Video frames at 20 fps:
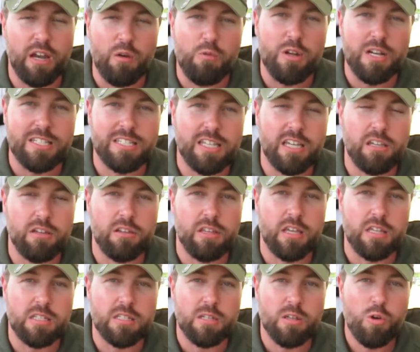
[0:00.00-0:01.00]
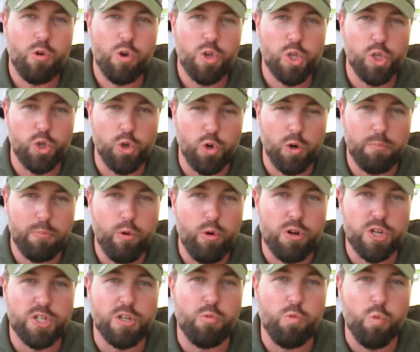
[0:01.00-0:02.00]
And I want to tell you this, your
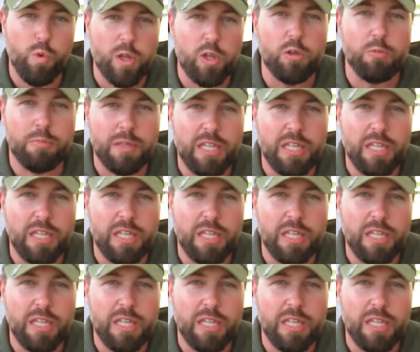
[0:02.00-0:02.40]
portion will